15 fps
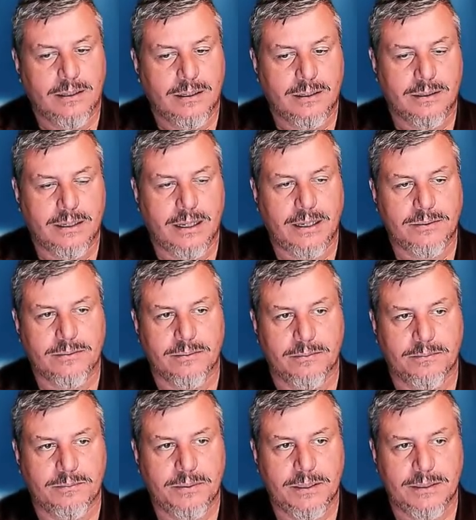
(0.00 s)
A
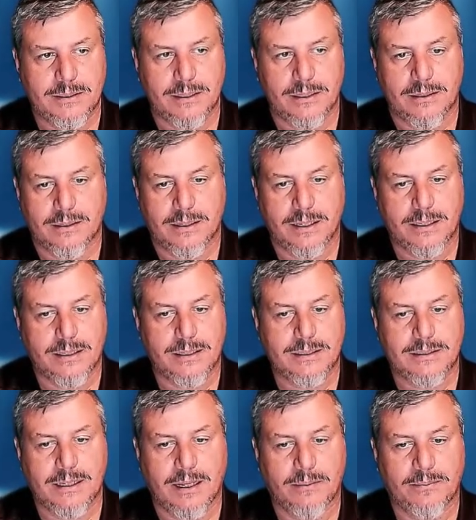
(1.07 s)
classroom PC. Like an
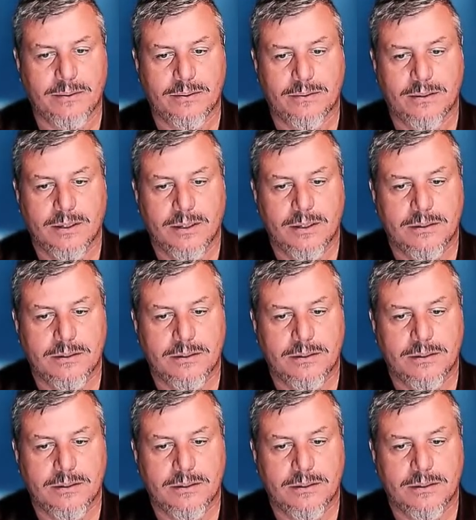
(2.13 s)
example,